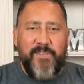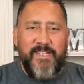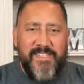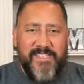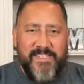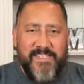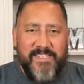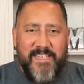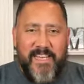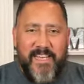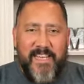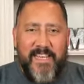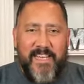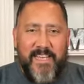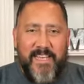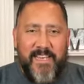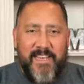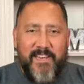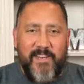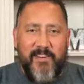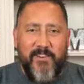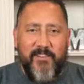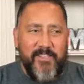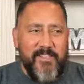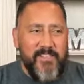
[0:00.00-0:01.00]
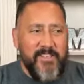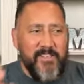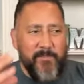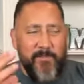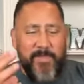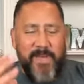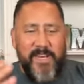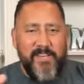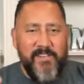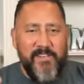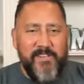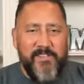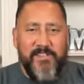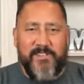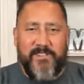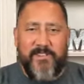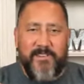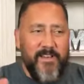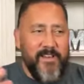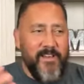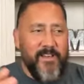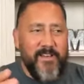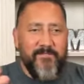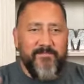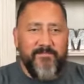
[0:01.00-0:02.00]
to see, you know, the diminished
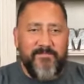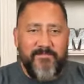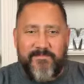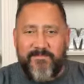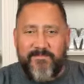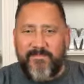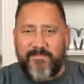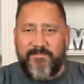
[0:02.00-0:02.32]
uh,